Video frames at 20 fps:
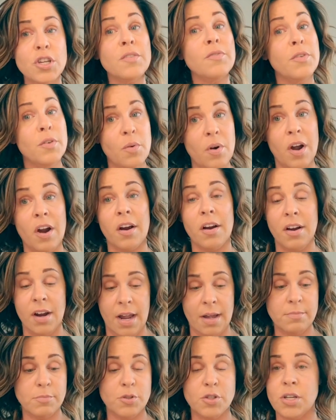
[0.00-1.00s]
if you are,
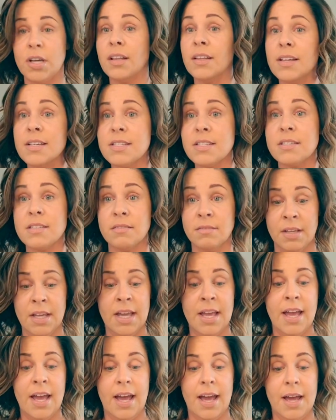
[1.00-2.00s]
I'm jealous.
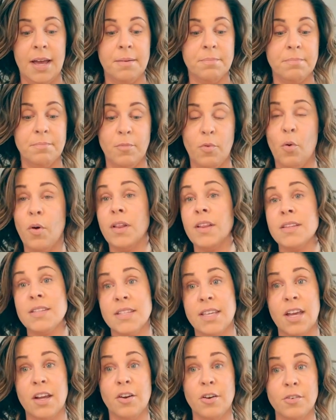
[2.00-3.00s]
Um, oily
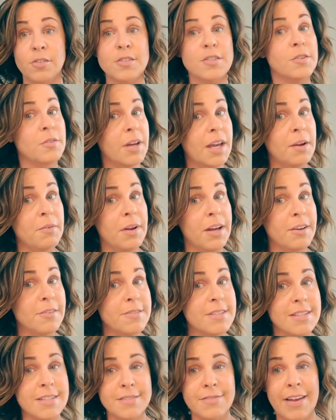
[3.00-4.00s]
skin girls don't get
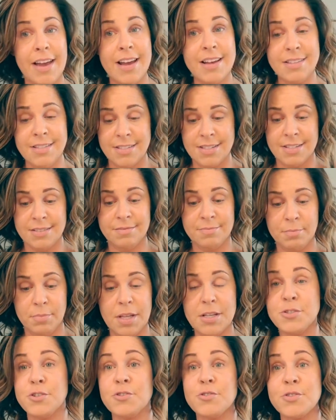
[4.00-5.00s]
wrinkles as fast,
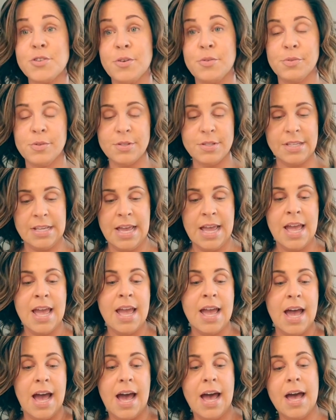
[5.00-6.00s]
bless your souls.
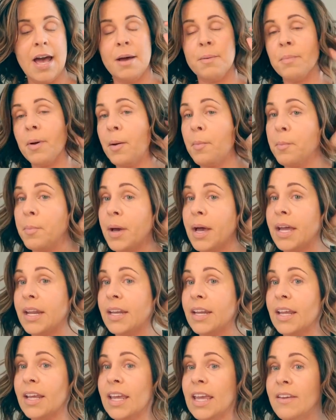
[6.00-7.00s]
Um, but
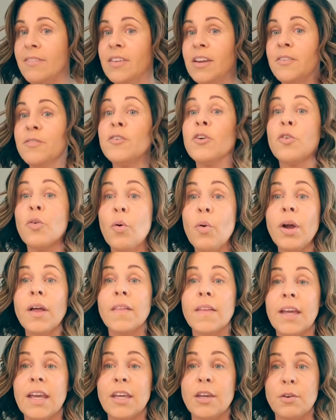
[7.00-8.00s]
even if you're
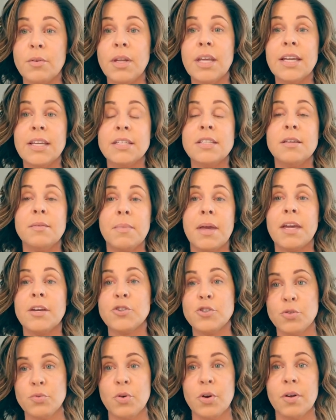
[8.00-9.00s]
oily, you need to make
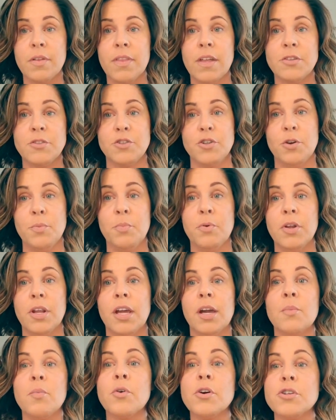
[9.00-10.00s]
sure that you're
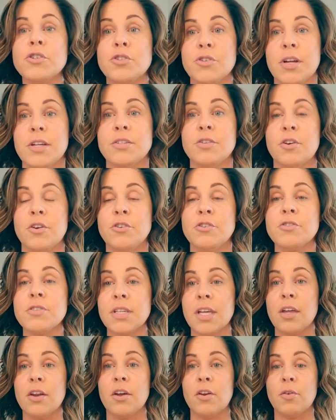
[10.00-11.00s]
putting a moisturizer on your
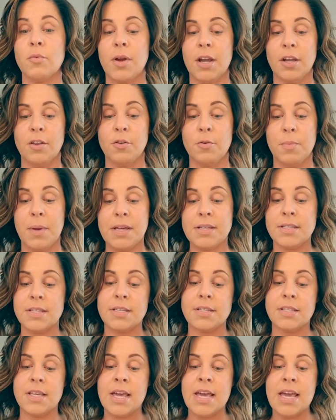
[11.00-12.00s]
skin on a regular
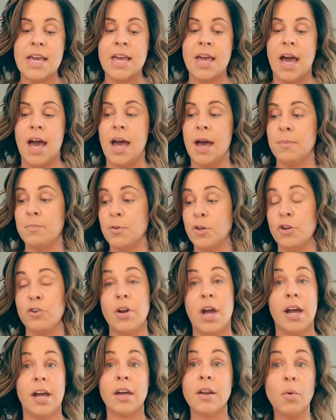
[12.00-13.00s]
basis. Um, you're
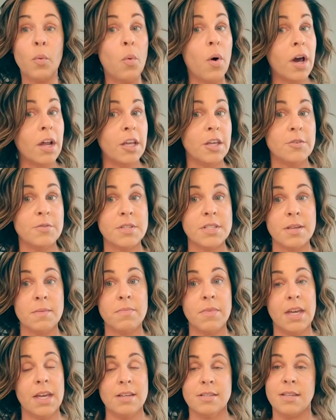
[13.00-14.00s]
not going to want to use
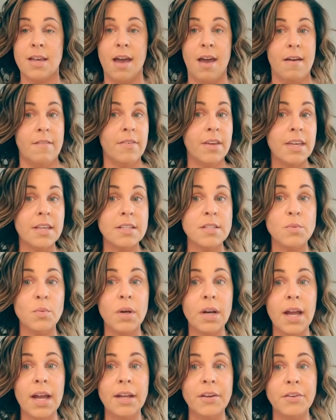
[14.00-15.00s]
something as heavy as
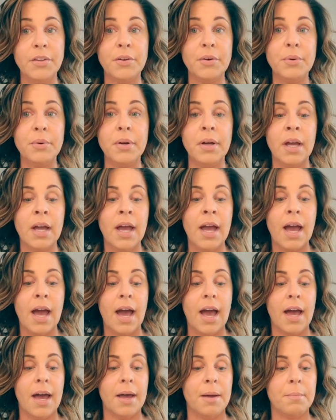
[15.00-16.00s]
what I do.
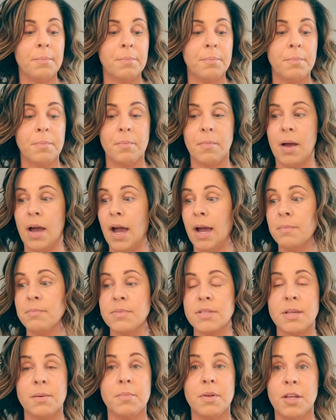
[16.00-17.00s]
Um, I'm
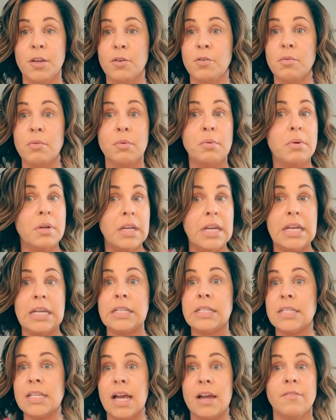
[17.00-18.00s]
somebody who
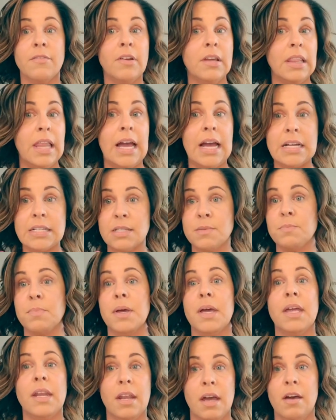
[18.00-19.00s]
needs every last
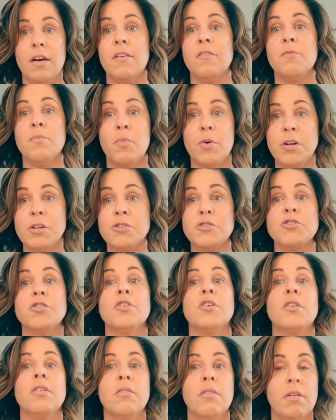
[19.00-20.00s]
bit of
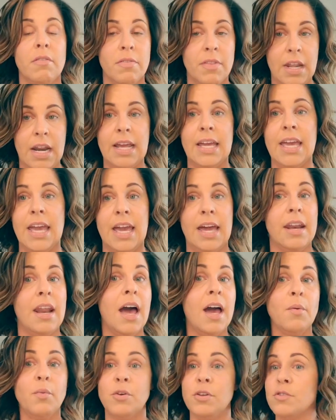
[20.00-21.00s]
moisture that I can.
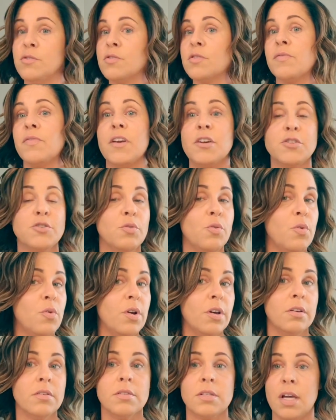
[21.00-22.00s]
I will use facial
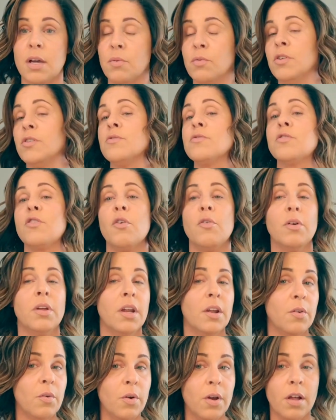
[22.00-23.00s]
oils. I will use
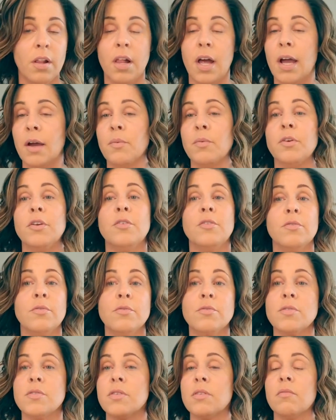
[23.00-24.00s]
coconut oil. I will
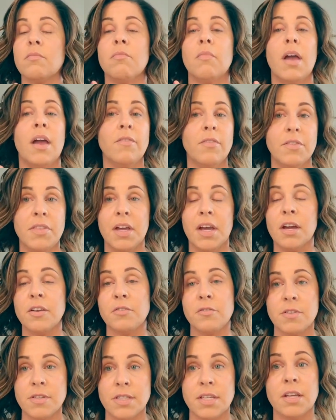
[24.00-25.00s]
use everything
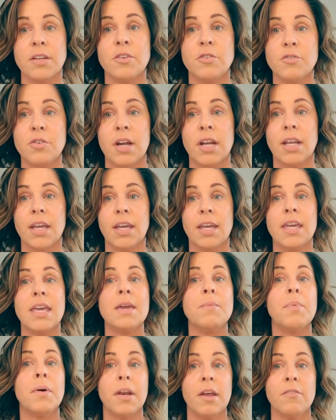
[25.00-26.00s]
under the sun to try to
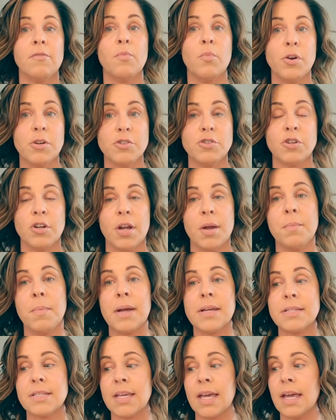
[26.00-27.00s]
keep enough moisture in
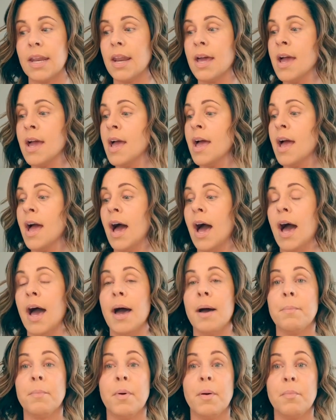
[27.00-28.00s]
my skin.
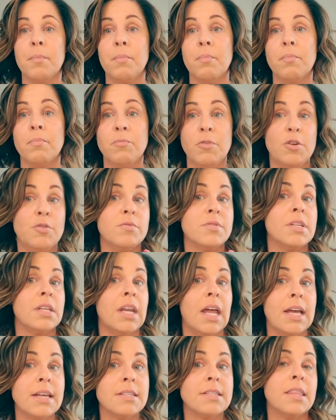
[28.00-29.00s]
Um, use a
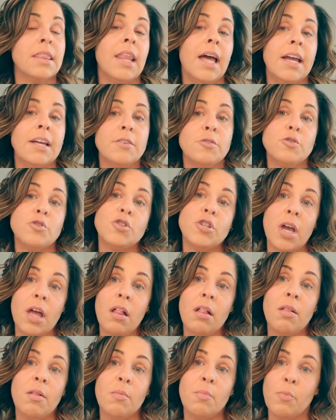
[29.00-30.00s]
nice light
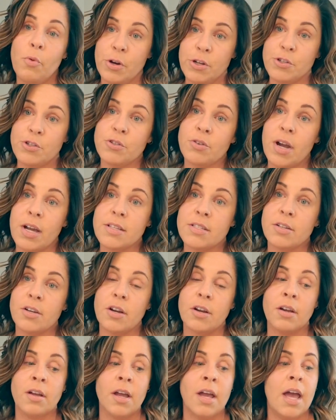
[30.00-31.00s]
gel
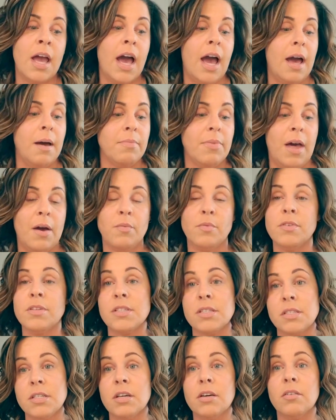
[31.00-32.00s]
moisturizer um, that will
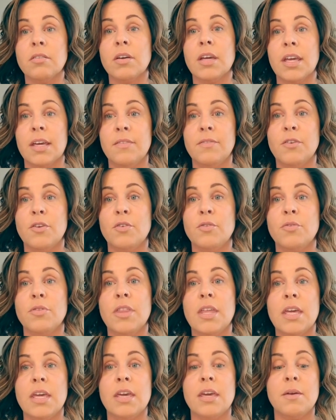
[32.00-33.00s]
still give you
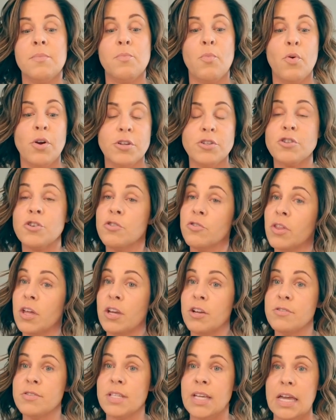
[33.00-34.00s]
the moisture
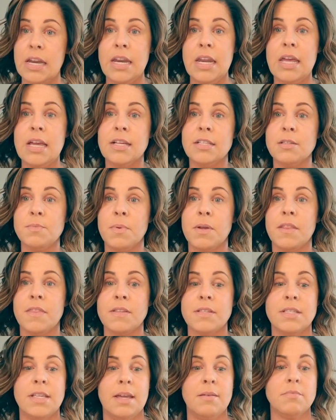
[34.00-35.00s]
that your skin needs, but at
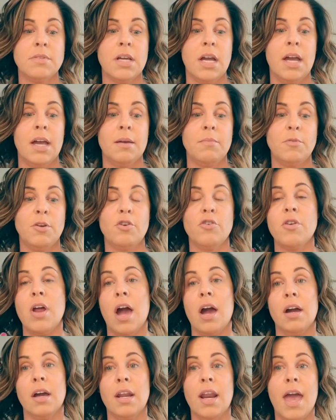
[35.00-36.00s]
the same time, you're
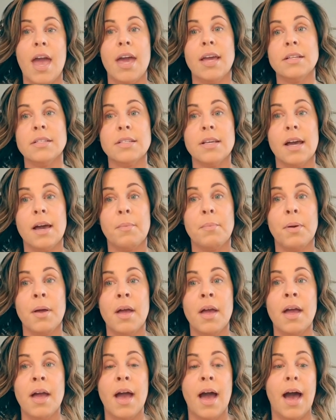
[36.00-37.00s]
not going to end up
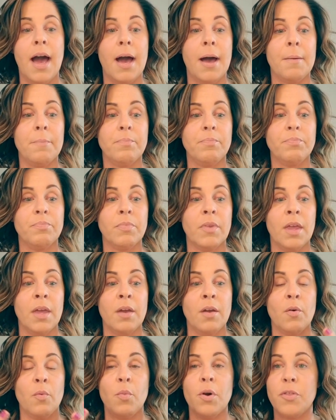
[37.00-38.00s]
um,
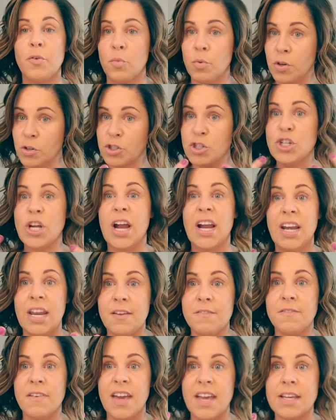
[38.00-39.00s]
with a real shiny face